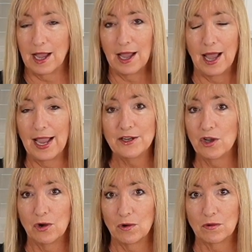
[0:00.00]
I
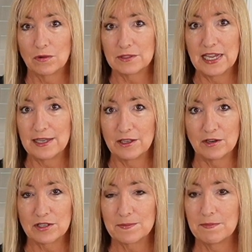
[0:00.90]
know 10
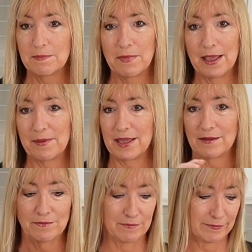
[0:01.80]
years, maybe
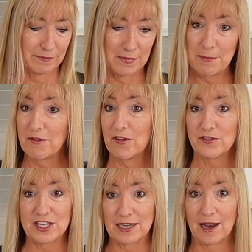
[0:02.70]

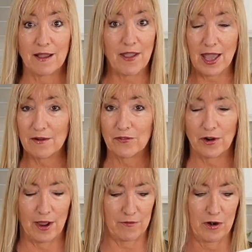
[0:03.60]
15. I've had it
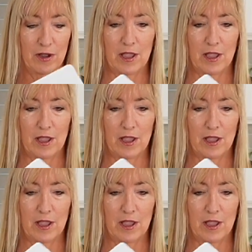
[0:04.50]
forever.